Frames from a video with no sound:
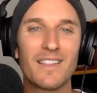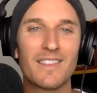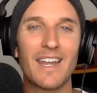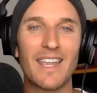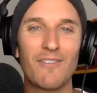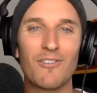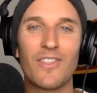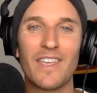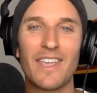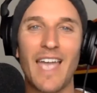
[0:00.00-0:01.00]
letting
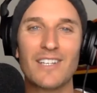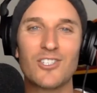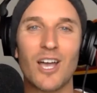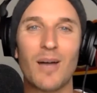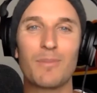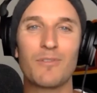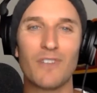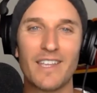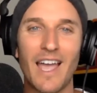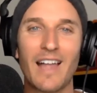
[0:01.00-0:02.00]
everything catch up and
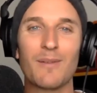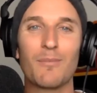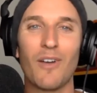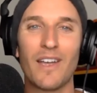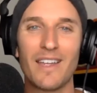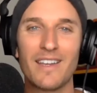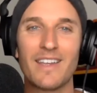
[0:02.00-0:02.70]
recalibrate